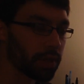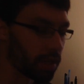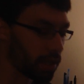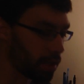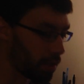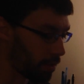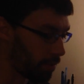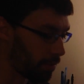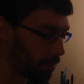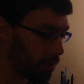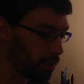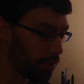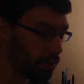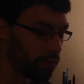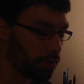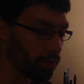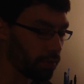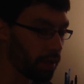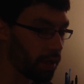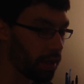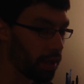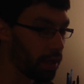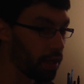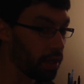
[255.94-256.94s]
and I'm going to
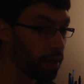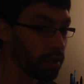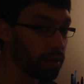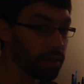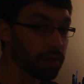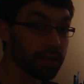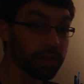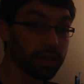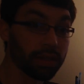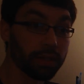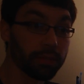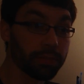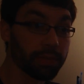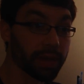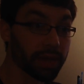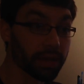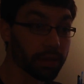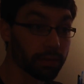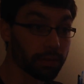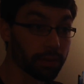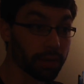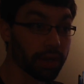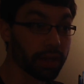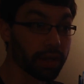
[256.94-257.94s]
do A and
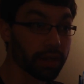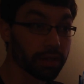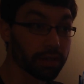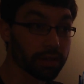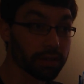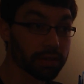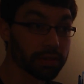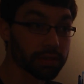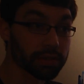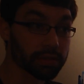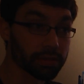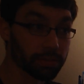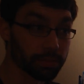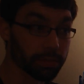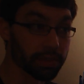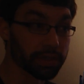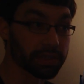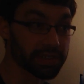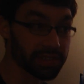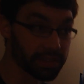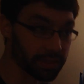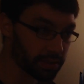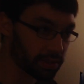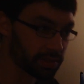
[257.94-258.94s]
D-pad right. So I'm going
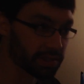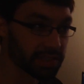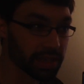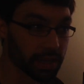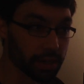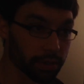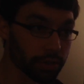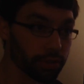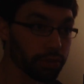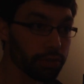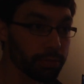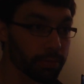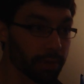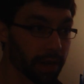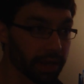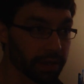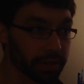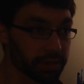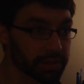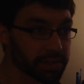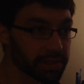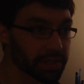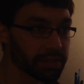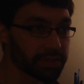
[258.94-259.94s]
to set a new
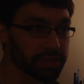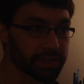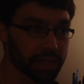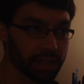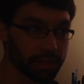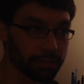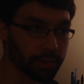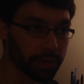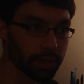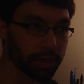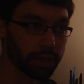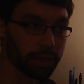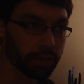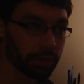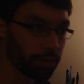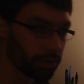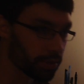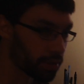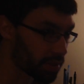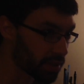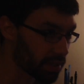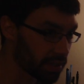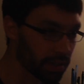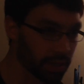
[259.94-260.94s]
minor save state right here,
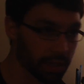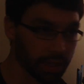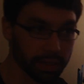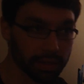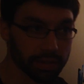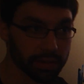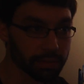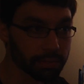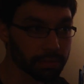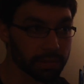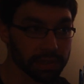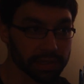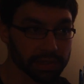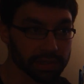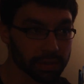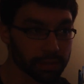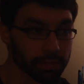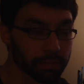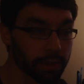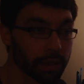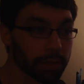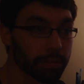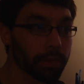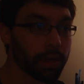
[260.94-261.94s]
just in case I mess
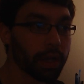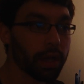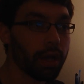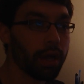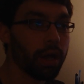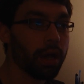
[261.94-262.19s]
something up.